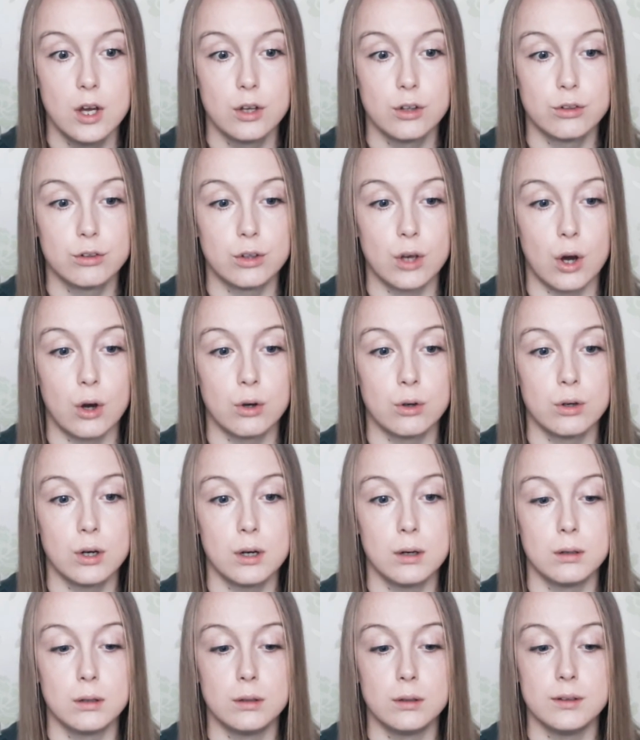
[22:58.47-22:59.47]
So
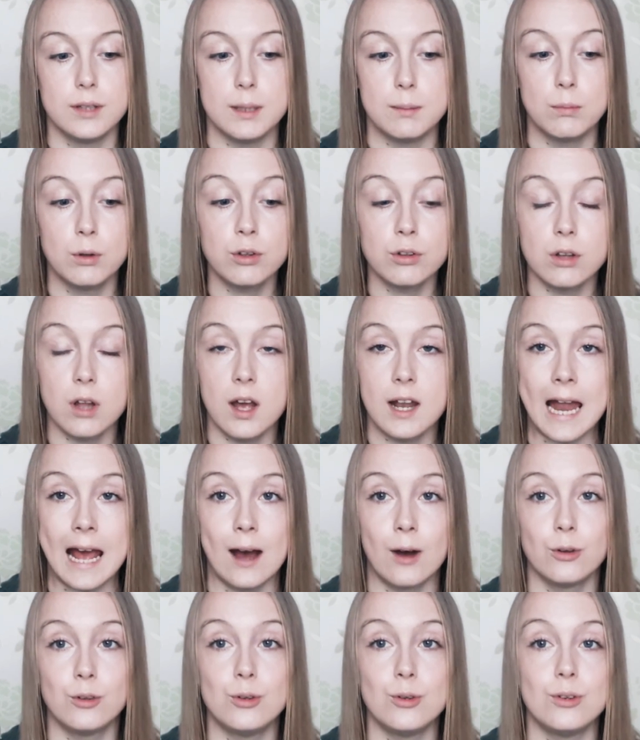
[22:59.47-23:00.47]
they must learn
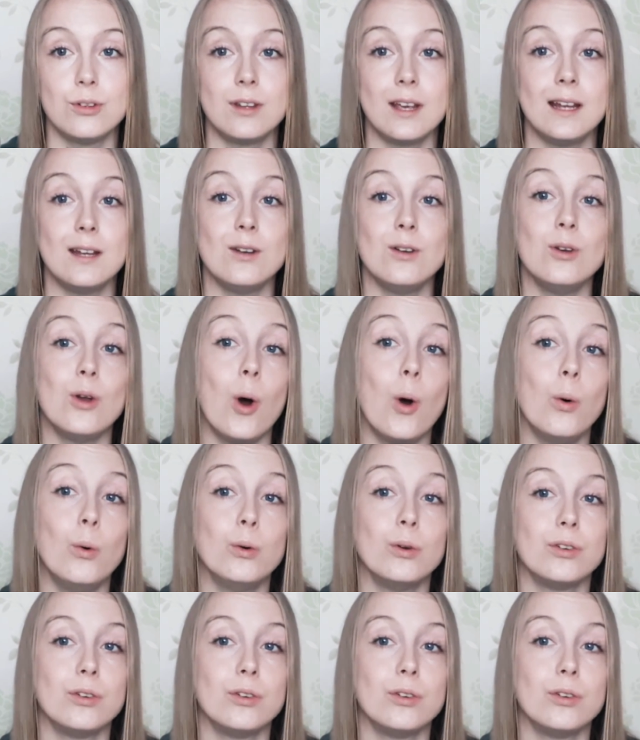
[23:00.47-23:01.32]
how to say no